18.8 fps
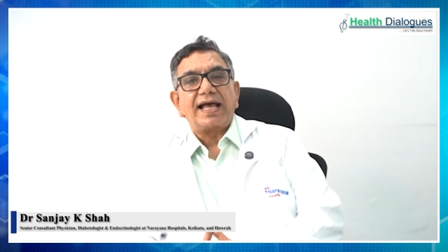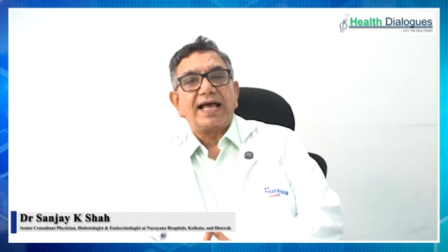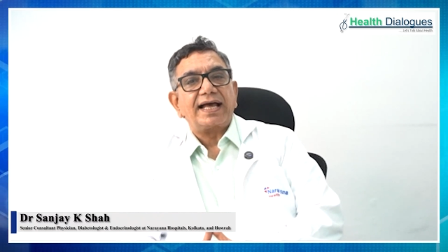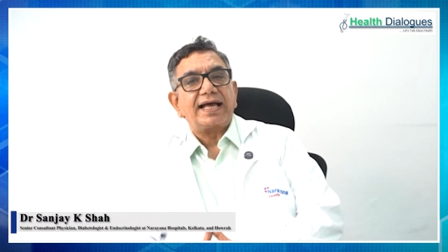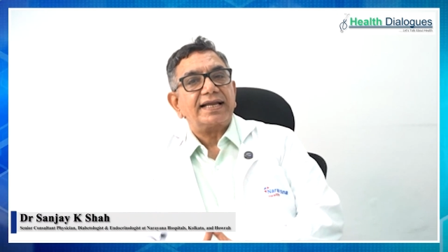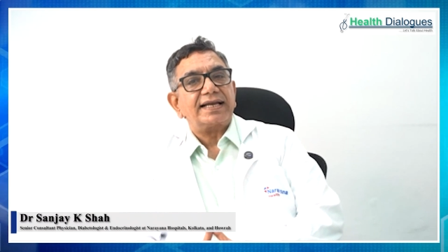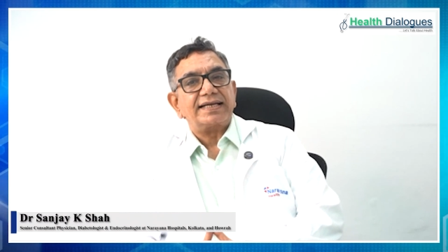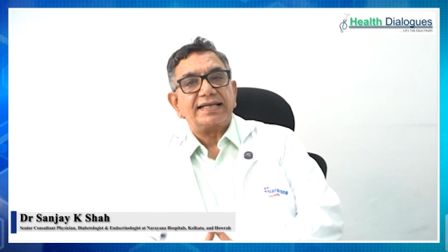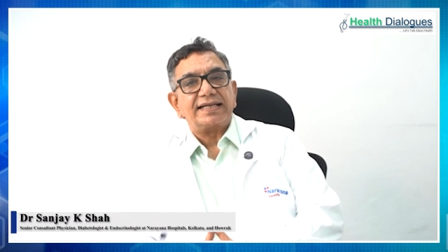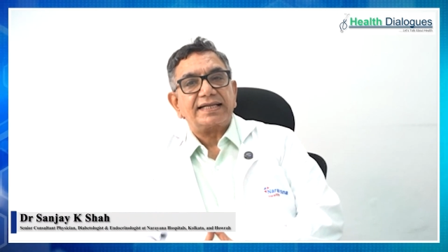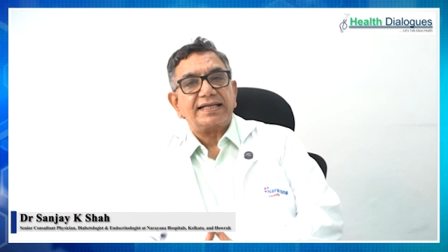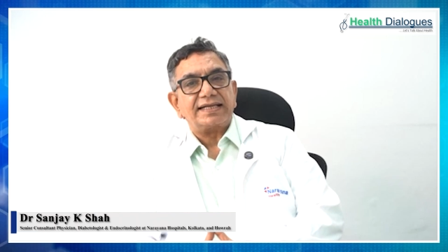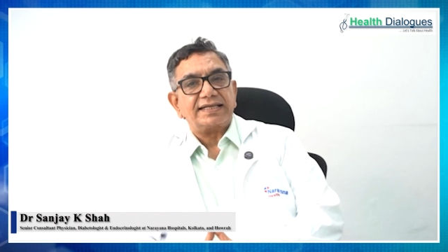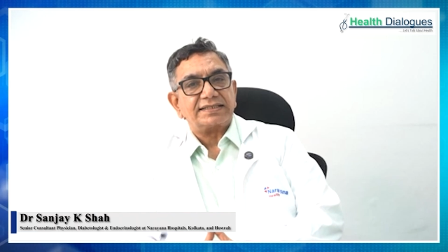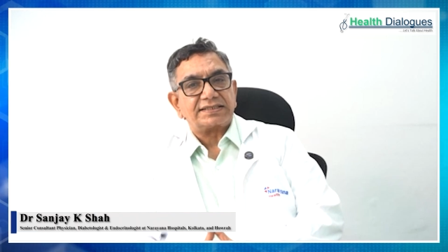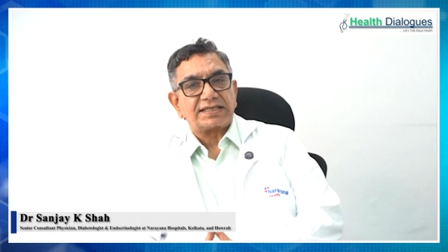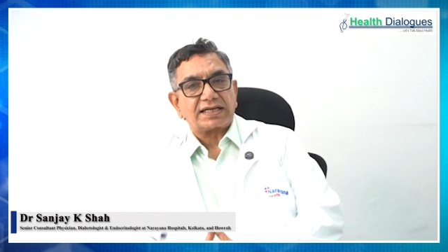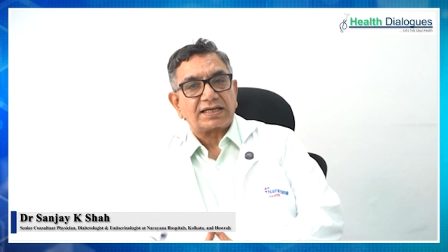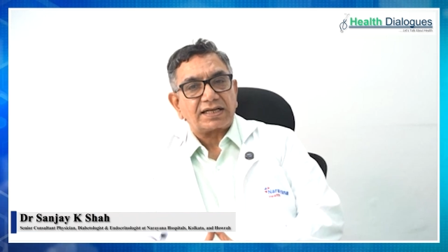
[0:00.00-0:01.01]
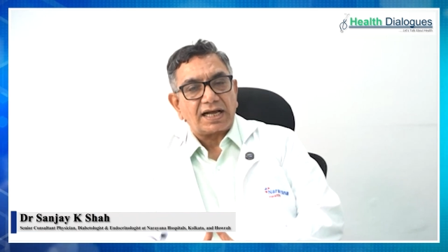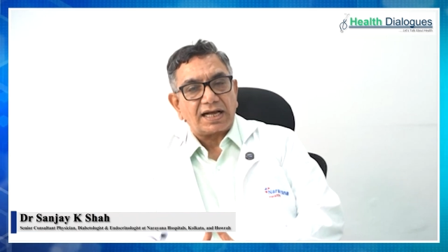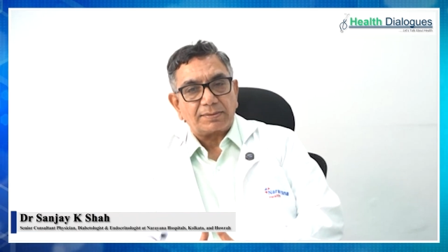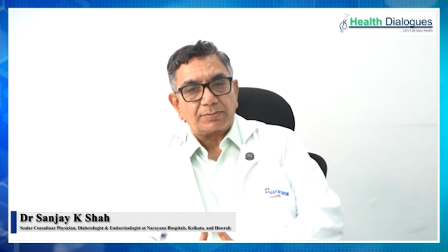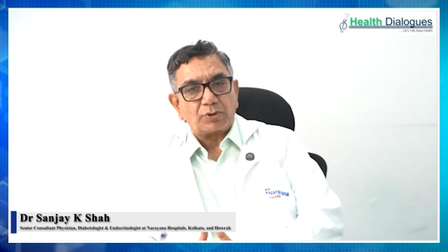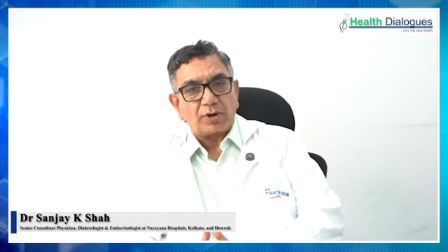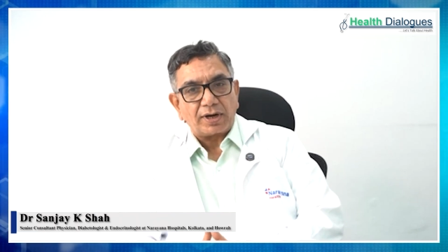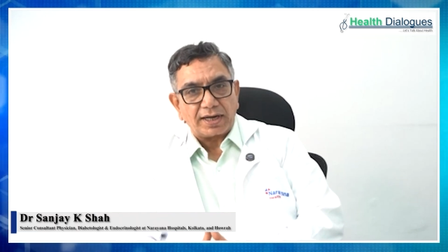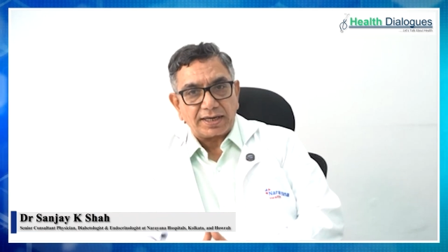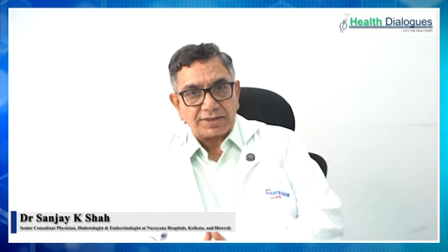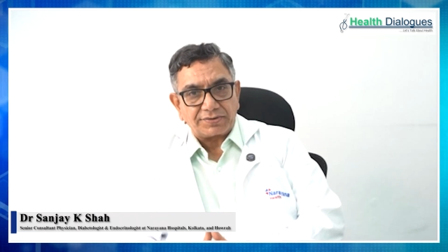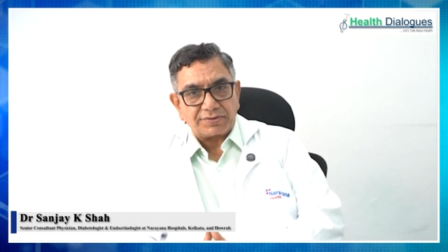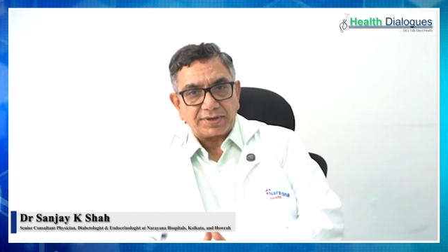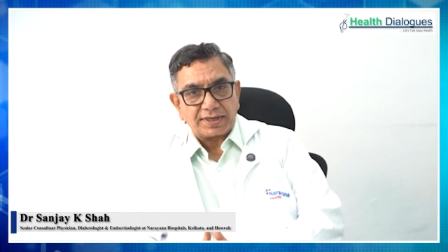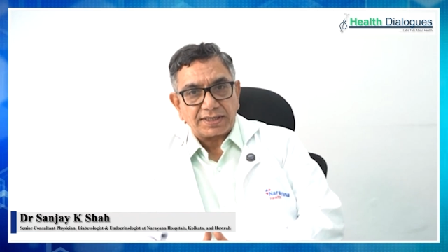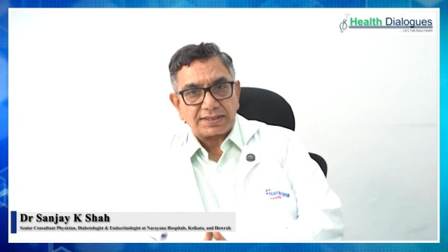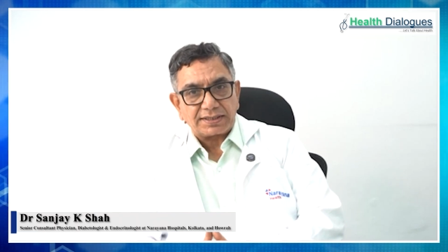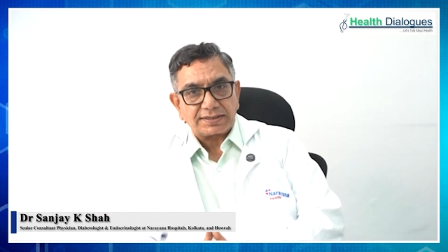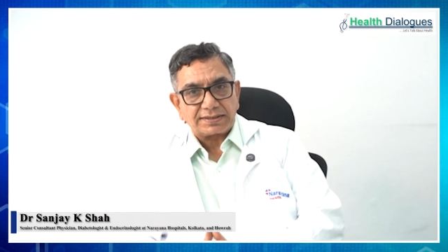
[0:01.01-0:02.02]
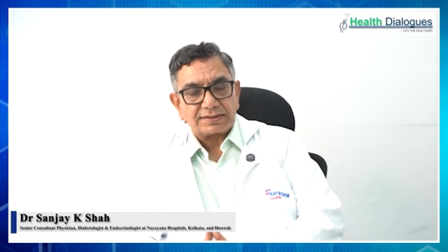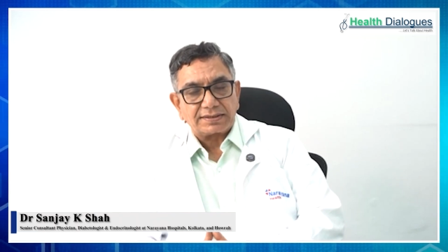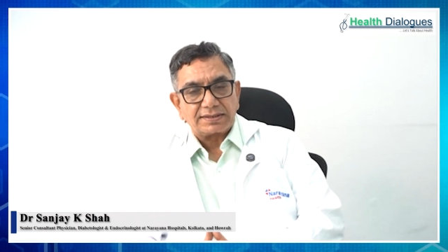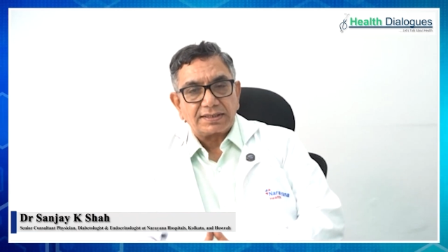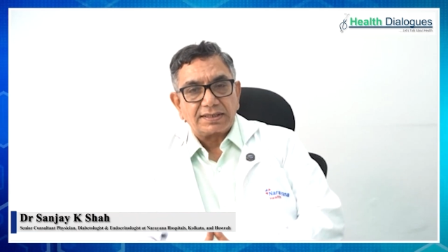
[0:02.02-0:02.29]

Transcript: and is a carbohydrate.